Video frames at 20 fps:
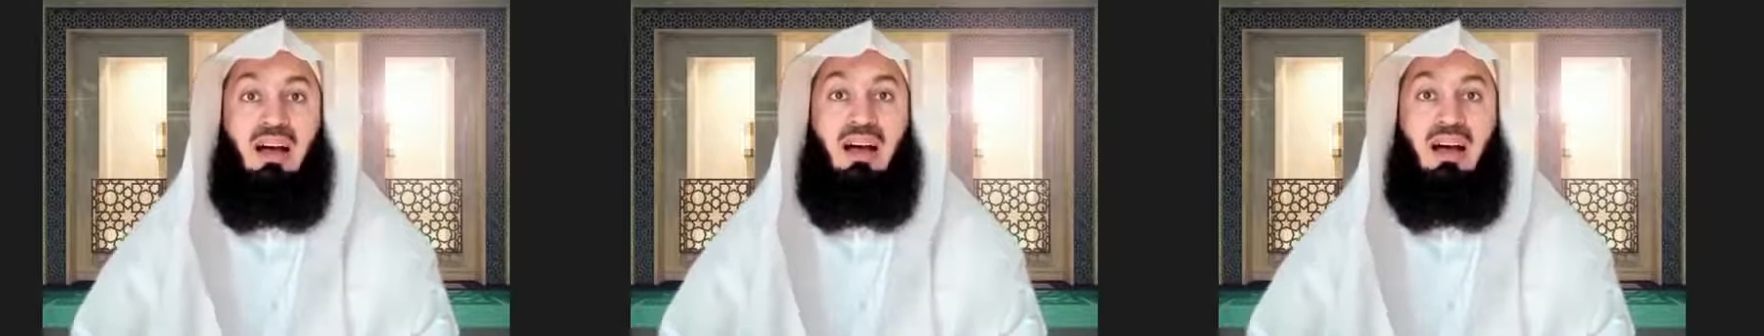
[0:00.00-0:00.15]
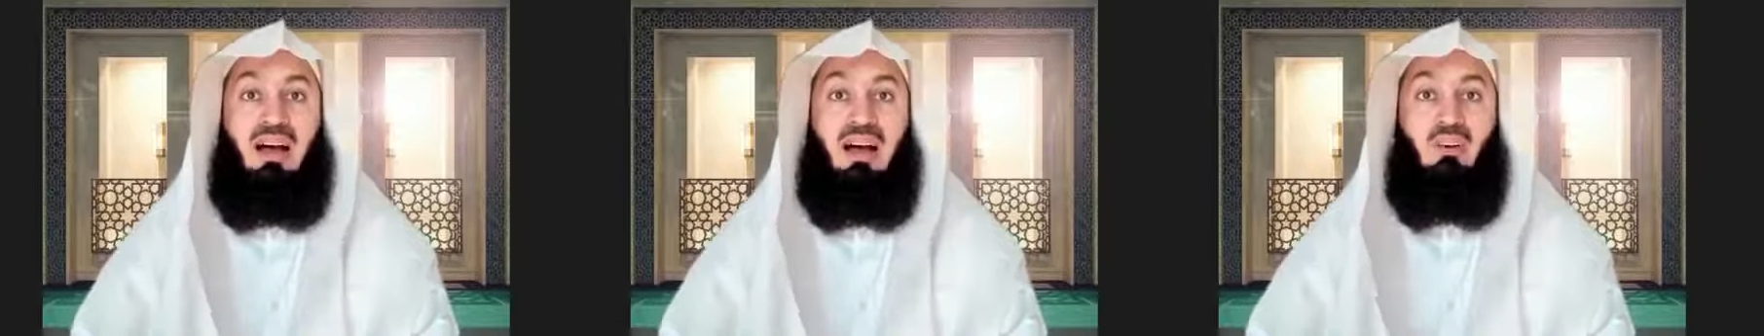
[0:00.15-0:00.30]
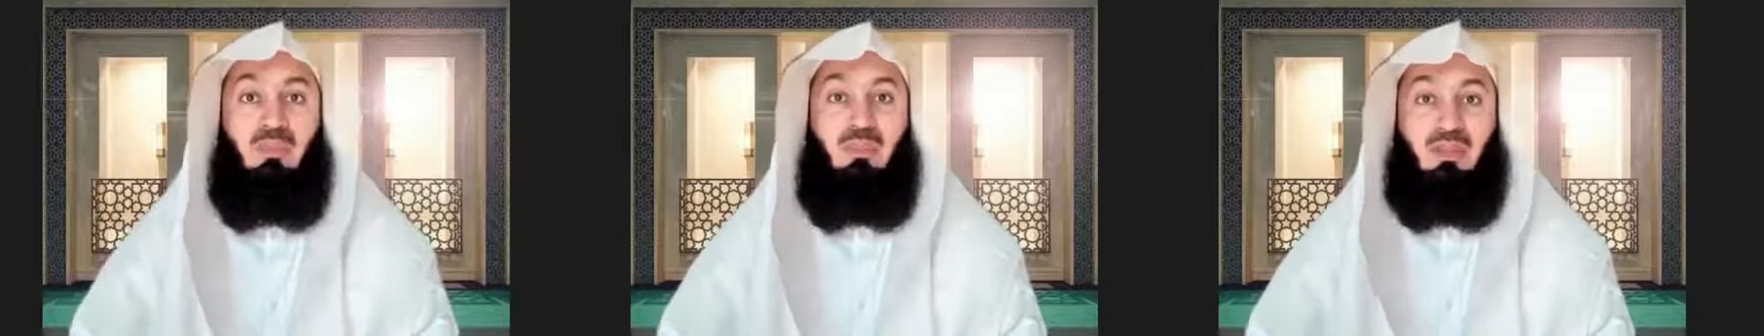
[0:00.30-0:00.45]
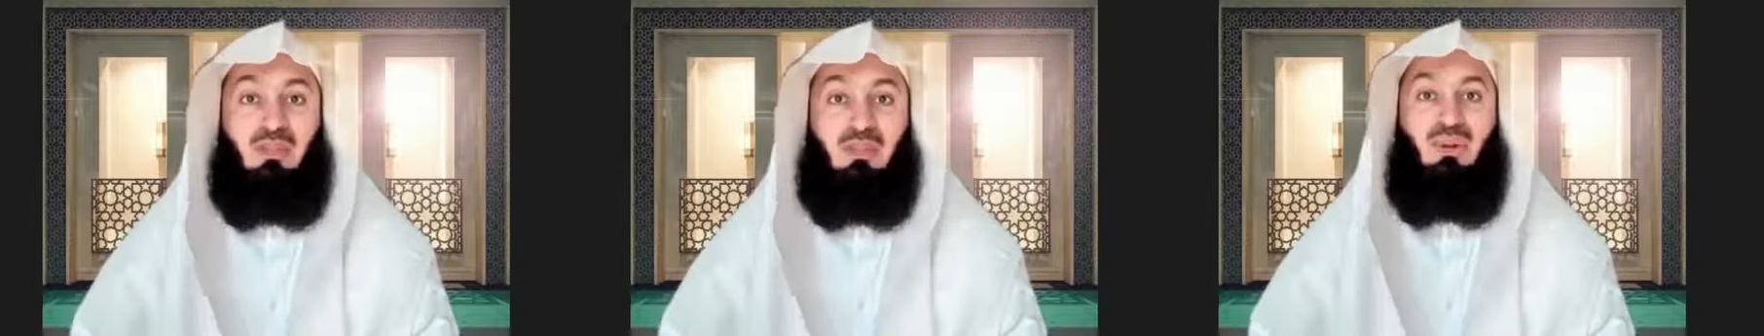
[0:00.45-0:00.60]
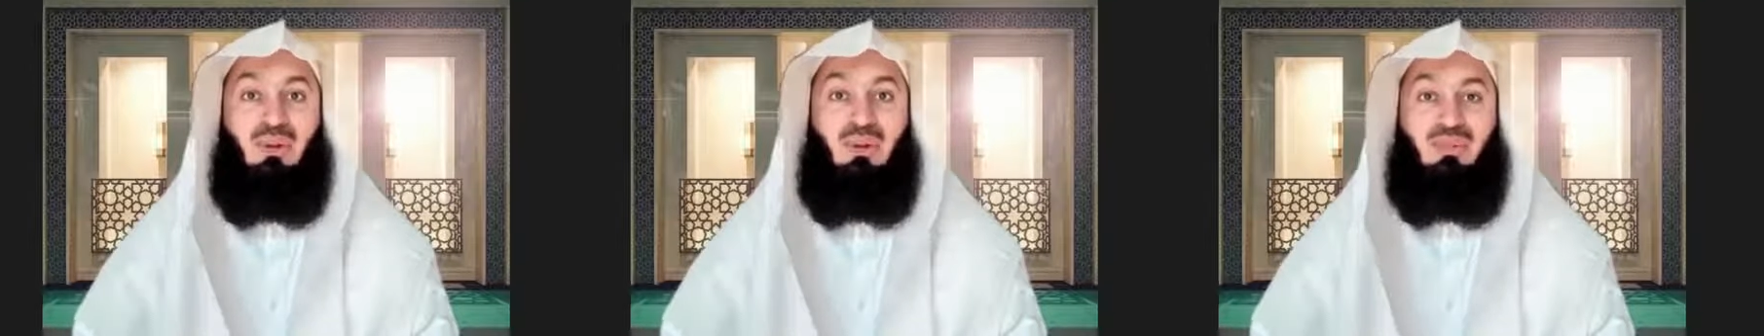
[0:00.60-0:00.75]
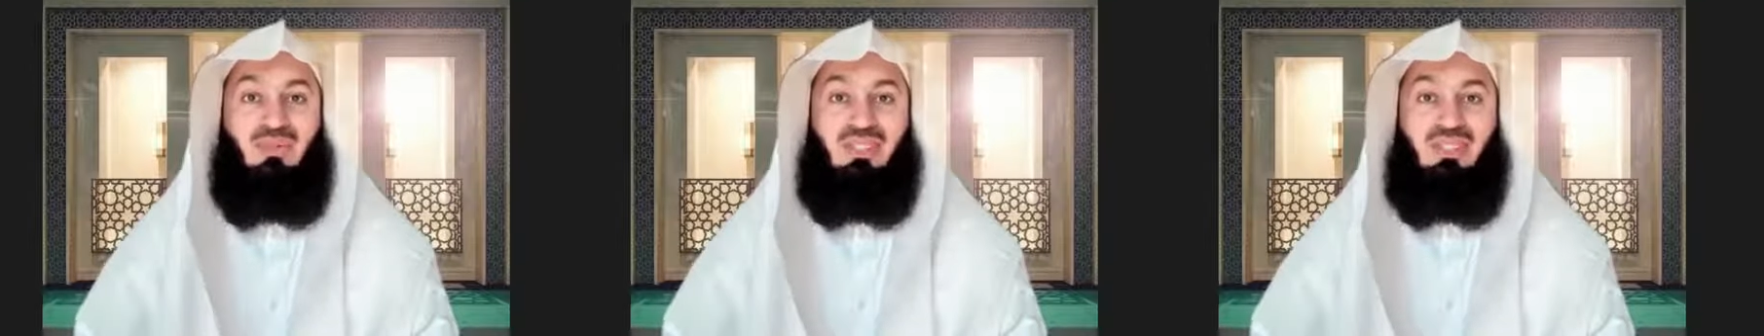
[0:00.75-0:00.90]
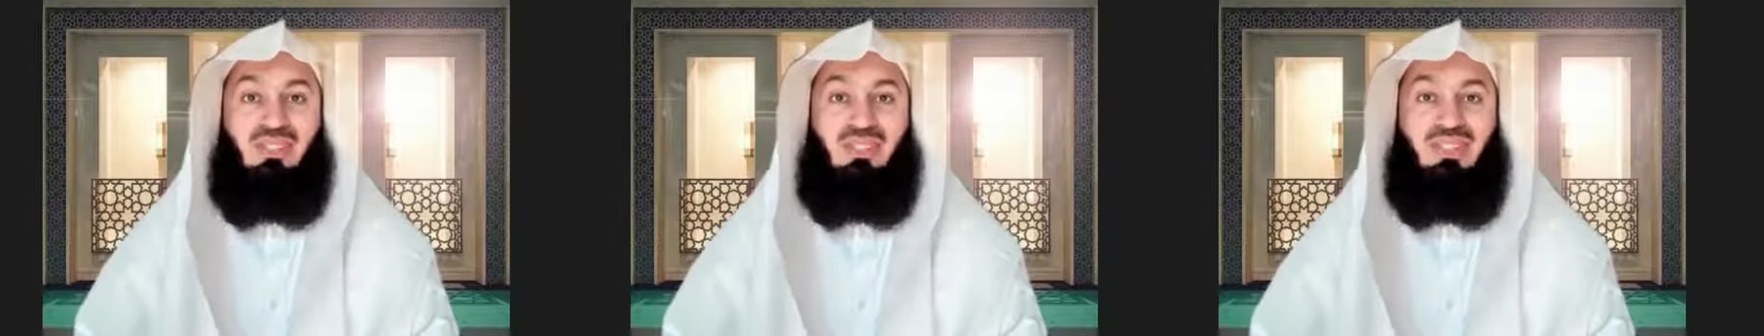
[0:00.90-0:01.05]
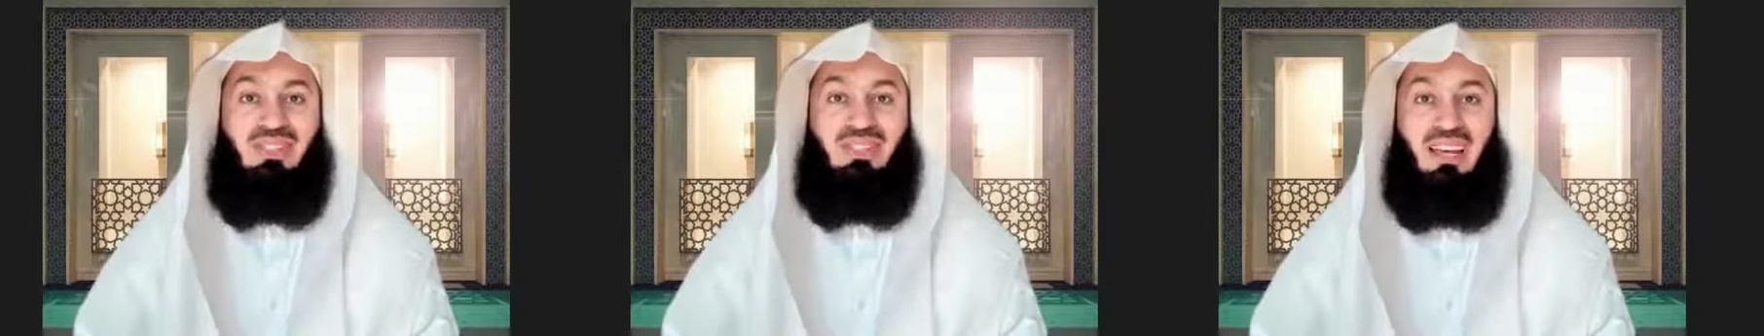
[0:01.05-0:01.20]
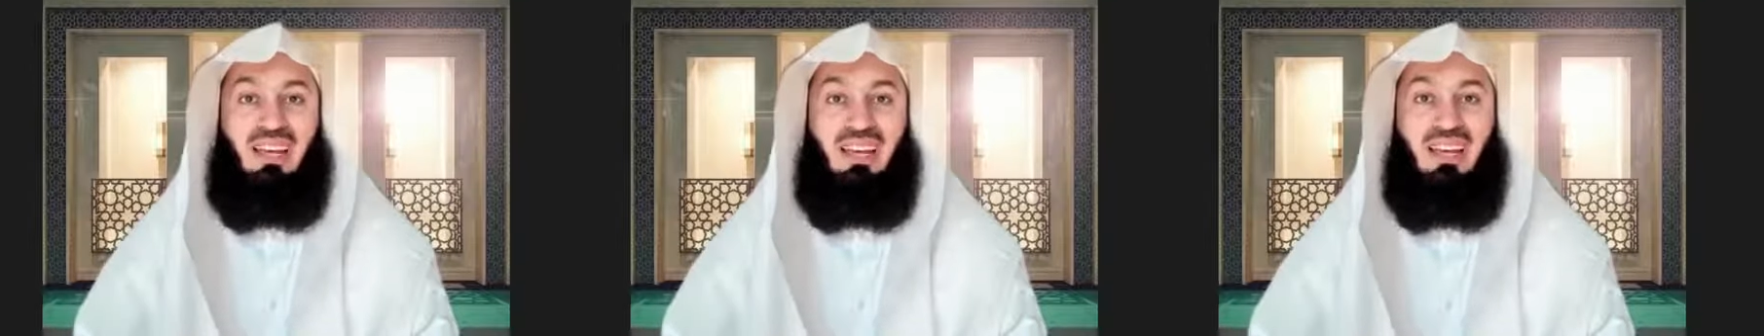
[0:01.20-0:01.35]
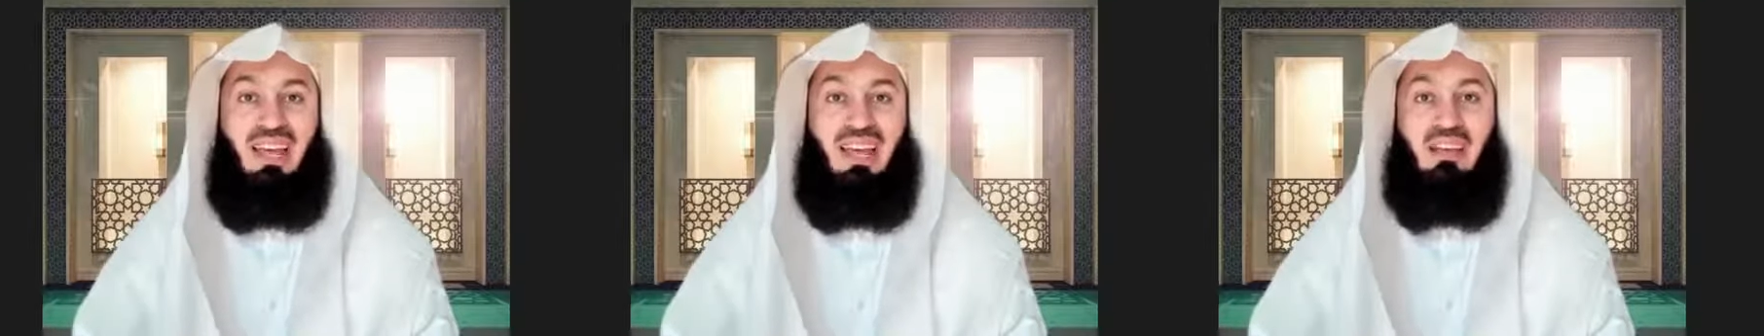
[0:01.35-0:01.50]
how much
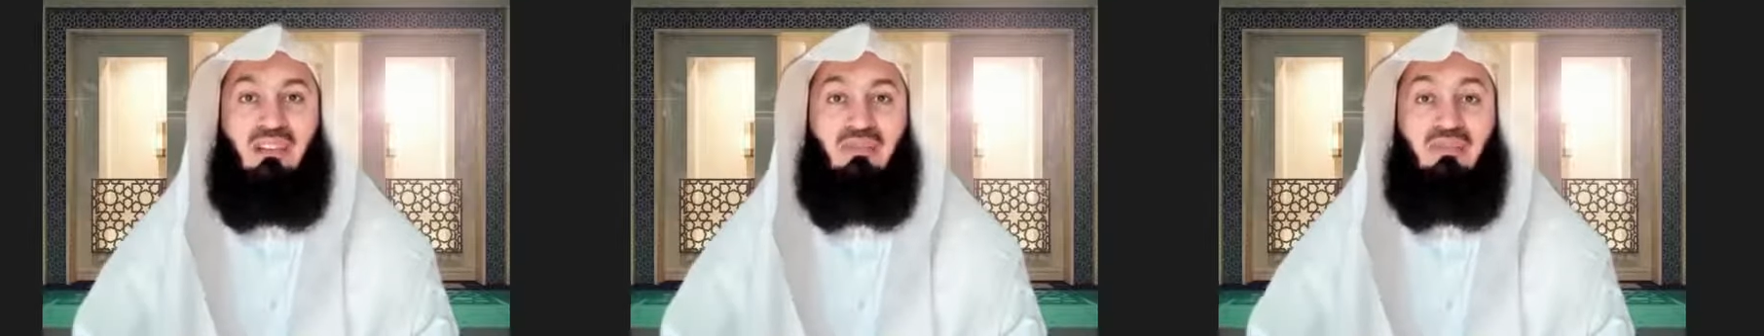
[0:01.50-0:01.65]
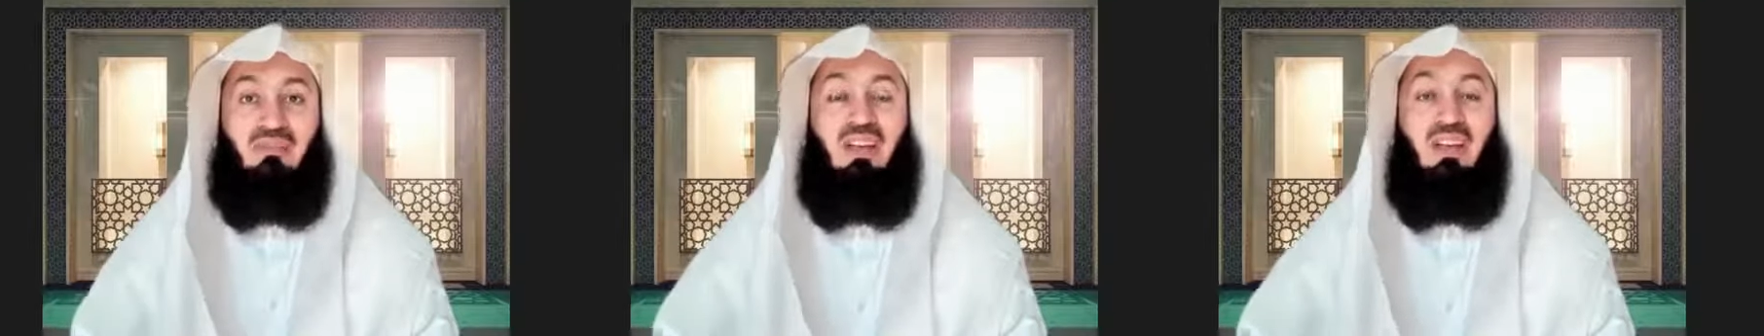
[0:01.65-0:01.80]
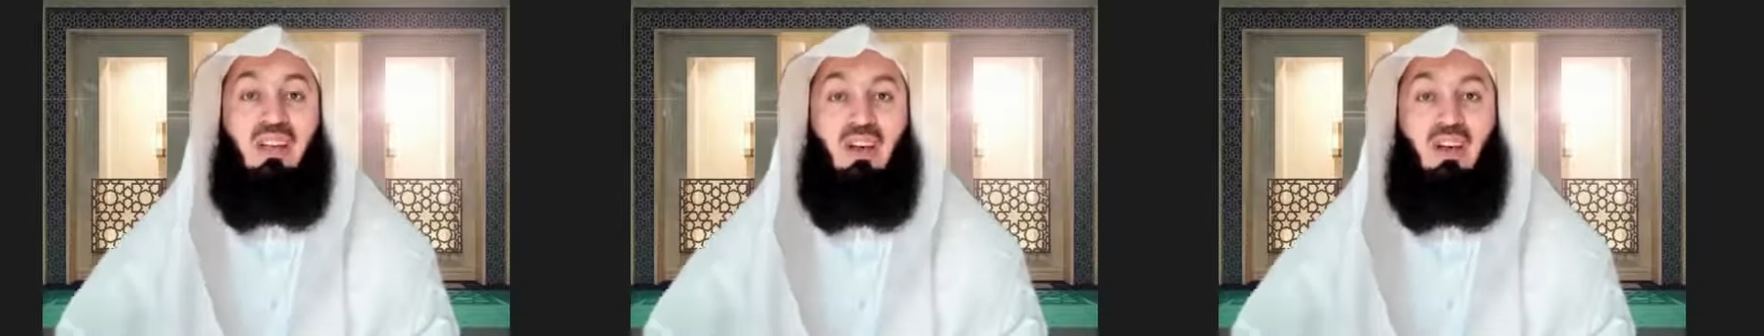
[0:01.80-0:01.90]
consciousness I have